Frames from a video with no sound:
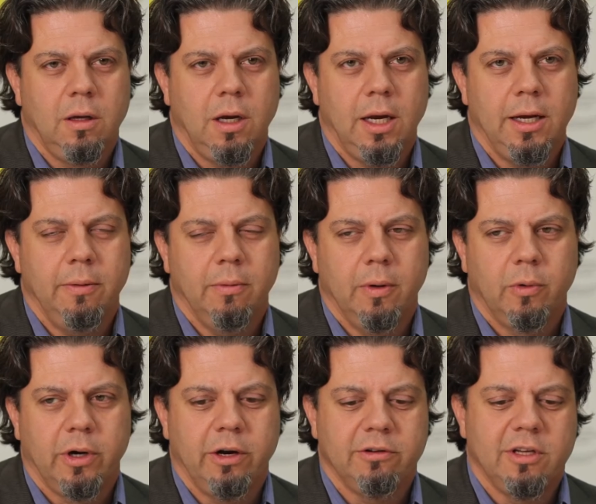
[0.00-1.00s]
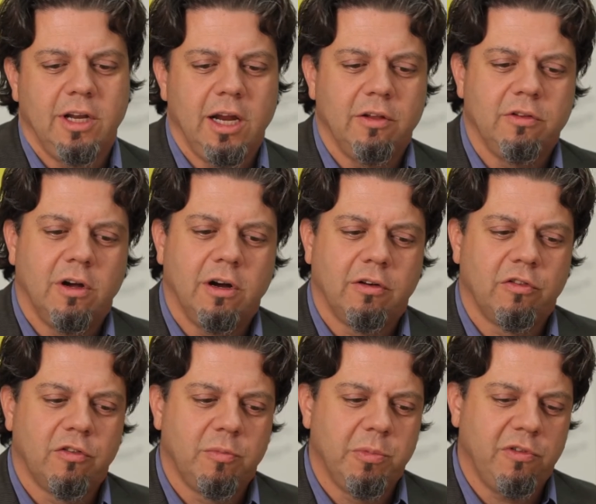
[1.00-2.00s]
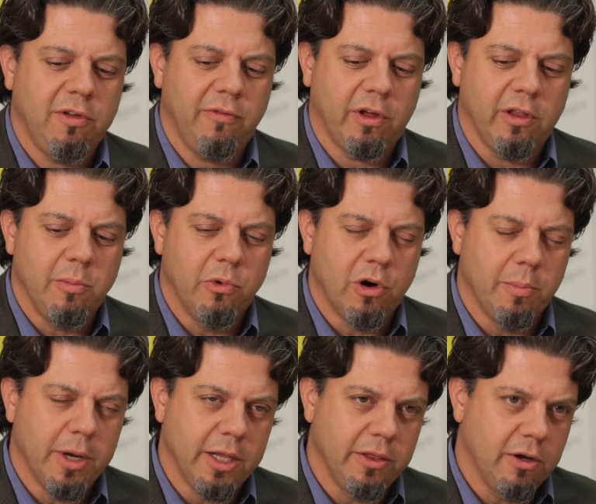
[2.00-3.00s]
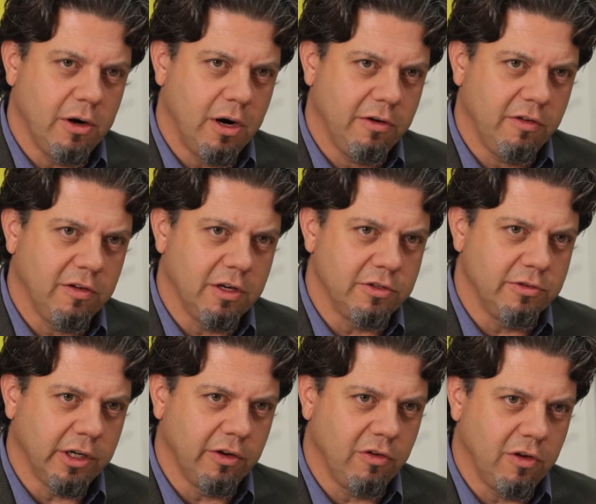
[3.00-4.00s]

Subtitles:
And we're here today to talk specifically more about the Arts District.